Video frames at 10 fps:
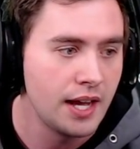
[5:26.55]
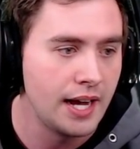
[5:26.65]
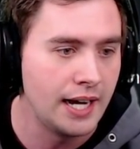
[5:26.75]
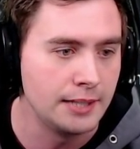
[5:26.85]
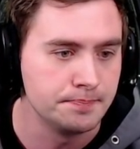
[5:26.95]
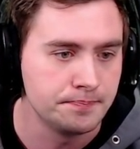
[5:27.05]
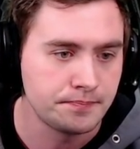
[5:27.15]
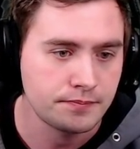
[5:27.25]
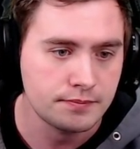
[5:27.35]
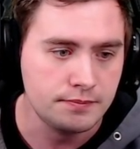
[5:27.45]
Um,
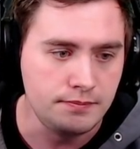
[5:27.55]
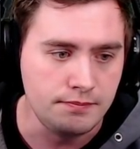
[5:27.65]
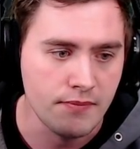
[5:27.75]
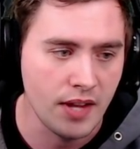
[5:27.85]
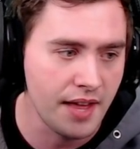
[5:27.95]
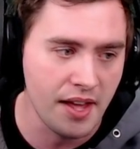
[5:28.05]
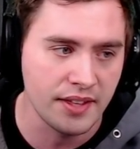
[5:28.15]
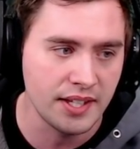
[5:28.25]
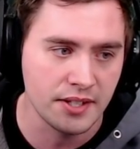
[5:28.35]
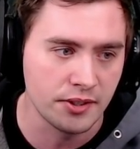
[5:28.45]
I, I
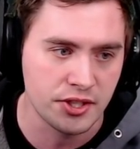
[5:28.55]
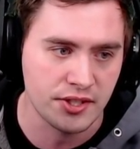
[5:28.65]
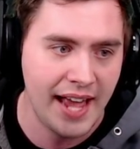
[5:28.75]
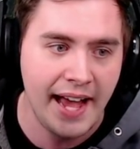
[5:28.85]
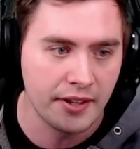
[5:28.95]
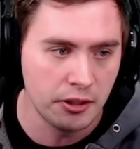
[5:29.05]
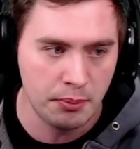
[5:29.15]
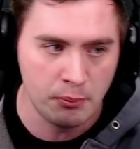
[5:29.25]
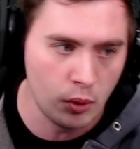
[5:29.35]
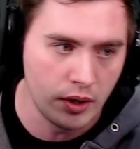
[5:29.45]
think it'll just add a little bit
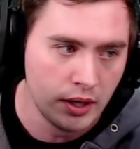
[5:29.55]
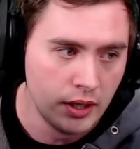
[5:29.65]
more